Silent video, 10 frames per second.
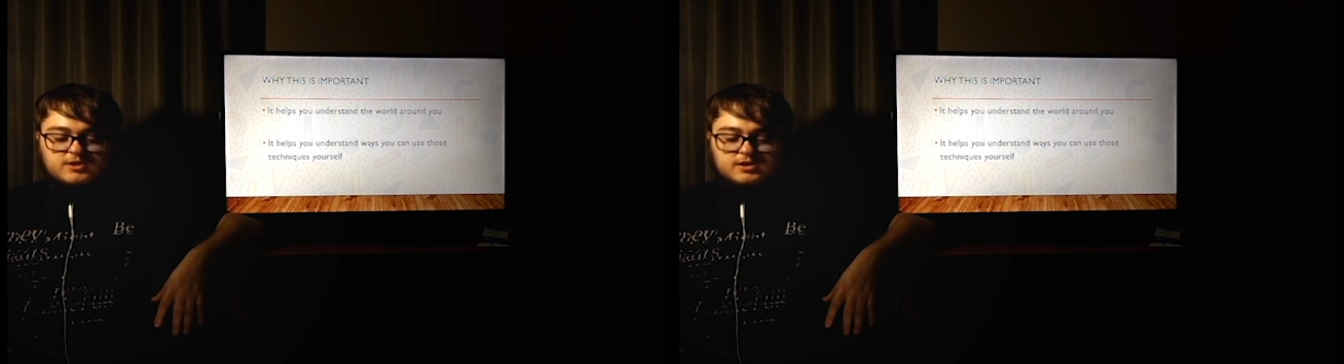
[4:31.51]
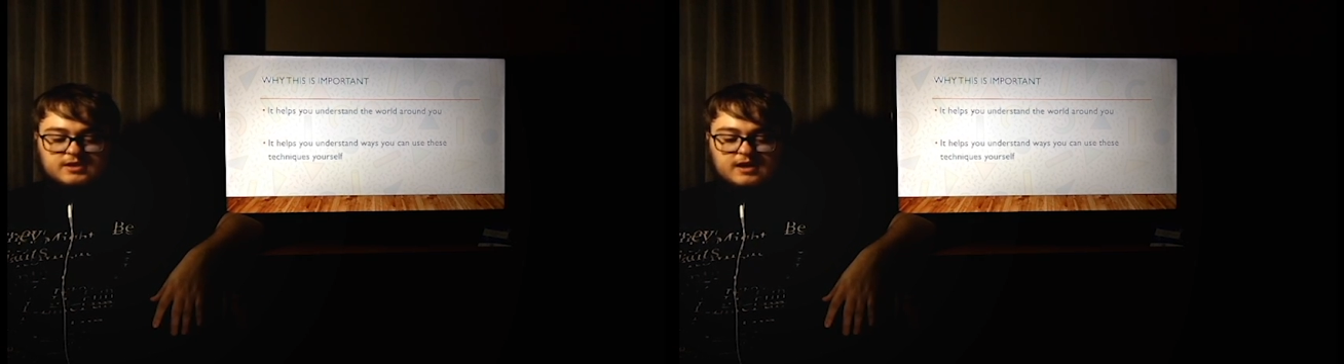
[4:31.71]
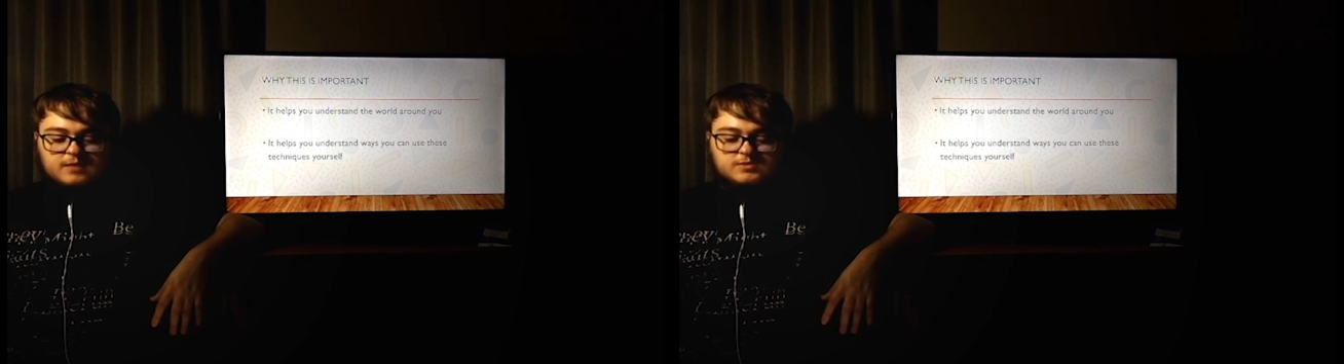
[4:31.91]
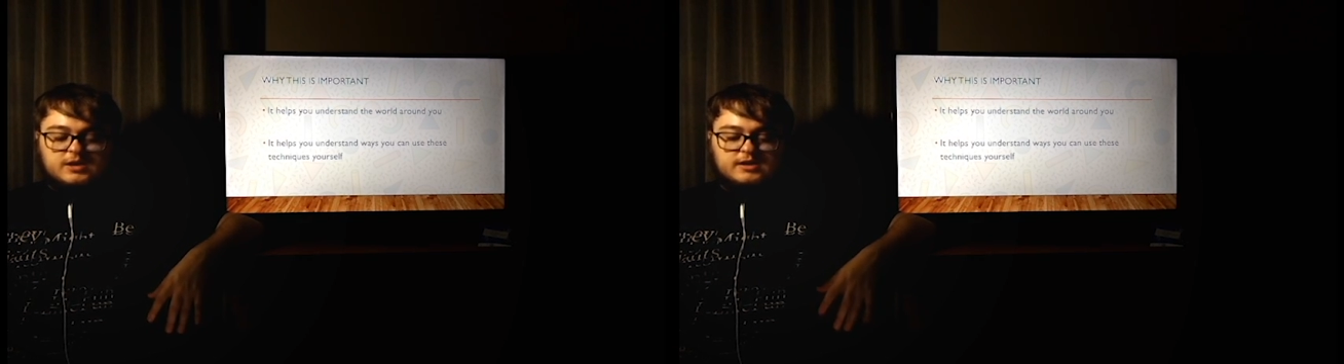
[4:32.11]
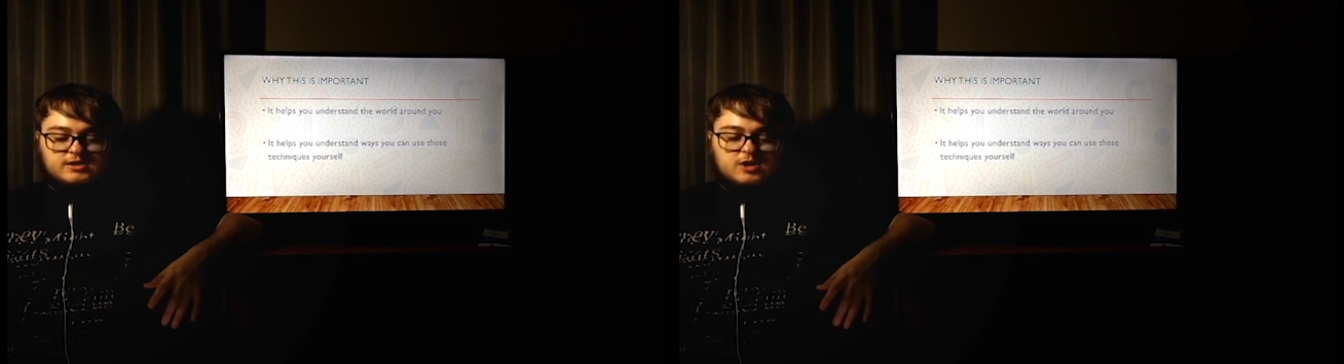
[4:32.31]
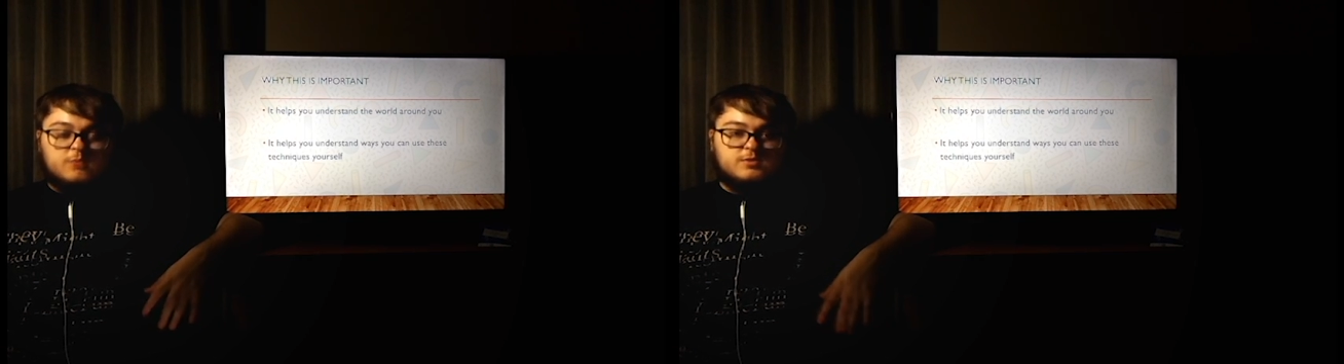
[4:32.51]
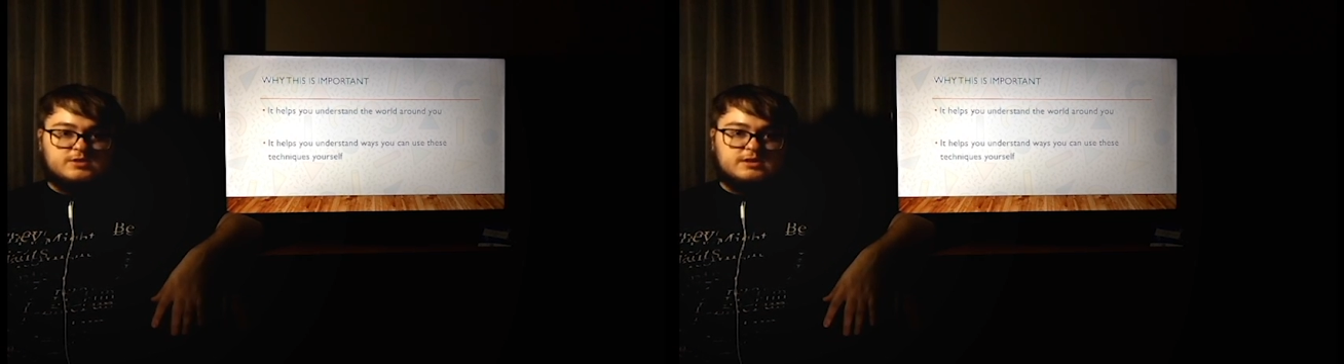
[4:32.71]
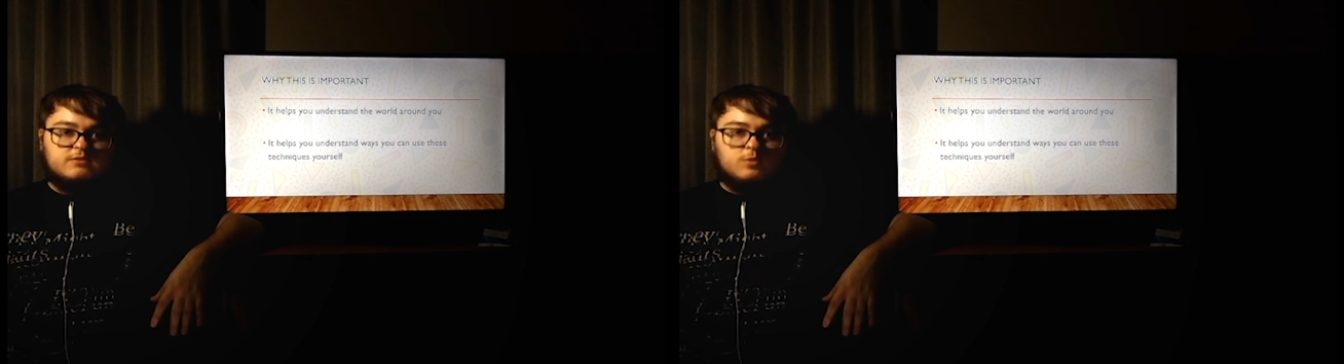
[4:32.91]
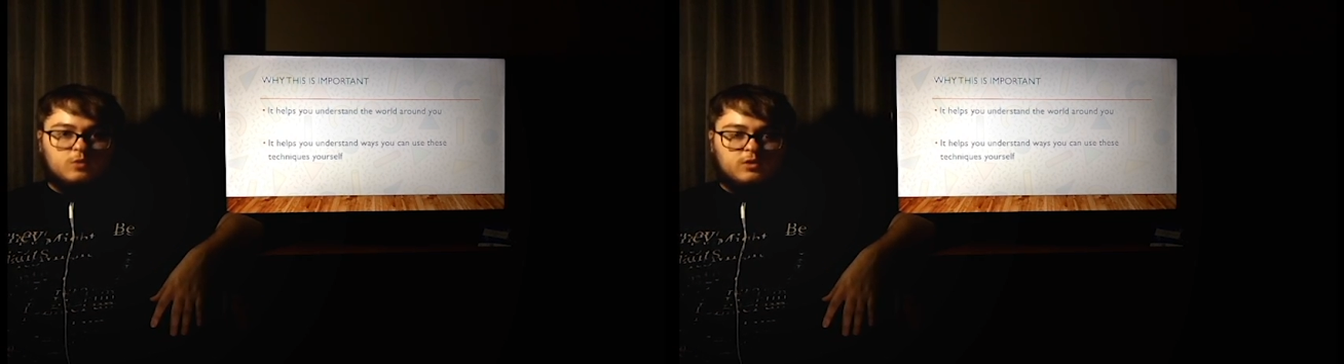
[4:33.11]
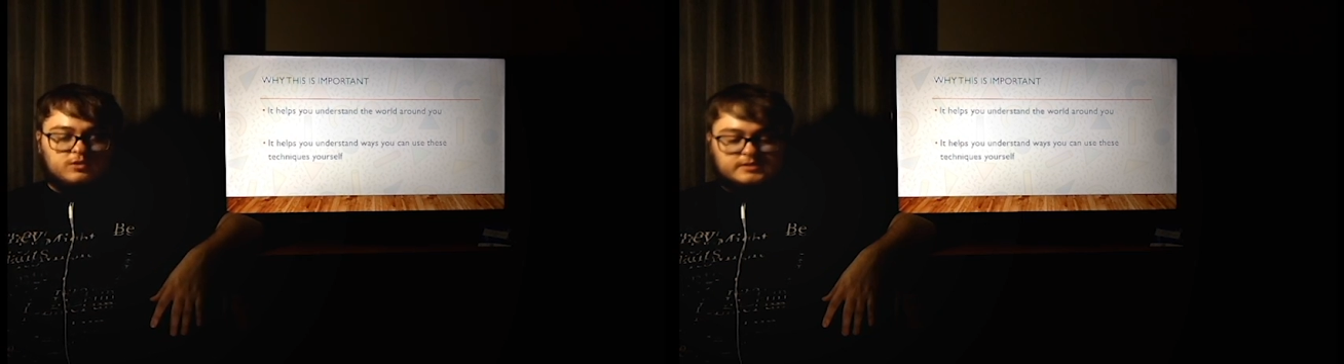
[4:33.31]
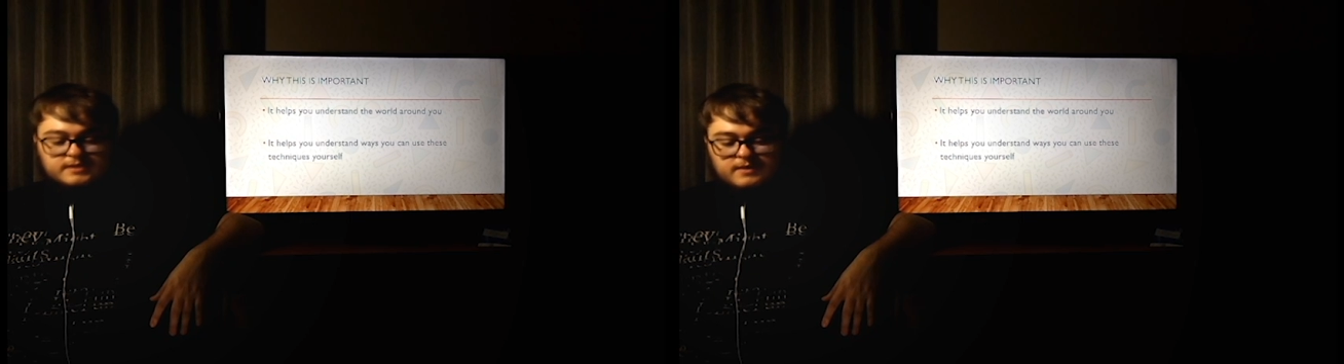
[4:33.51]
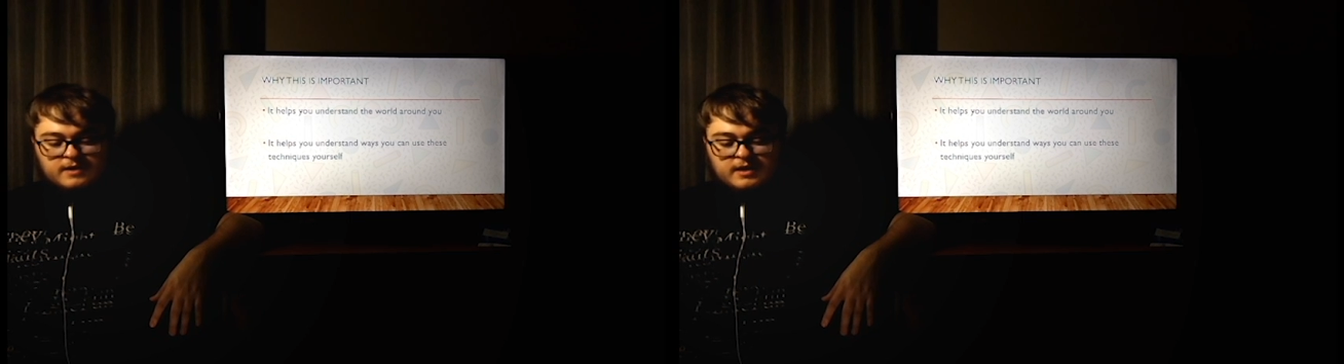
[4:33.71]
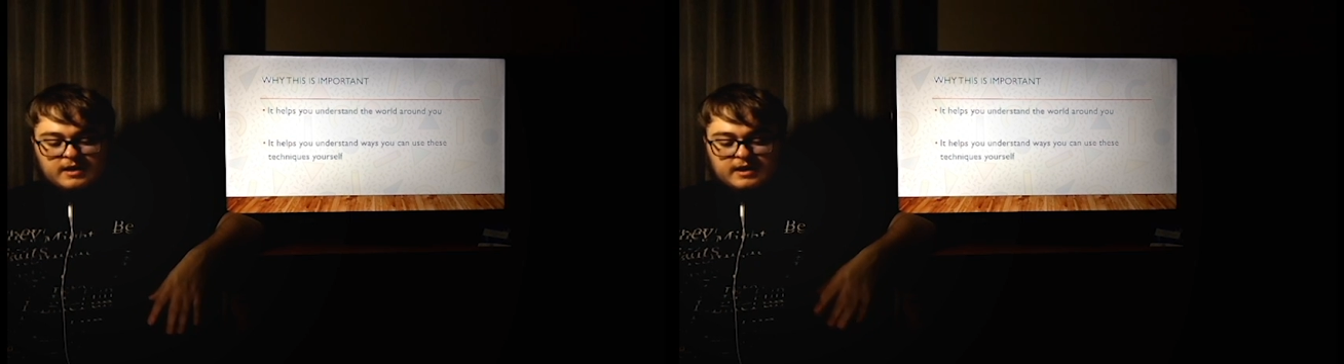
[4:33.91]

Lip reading: information can help change how you perceive the world.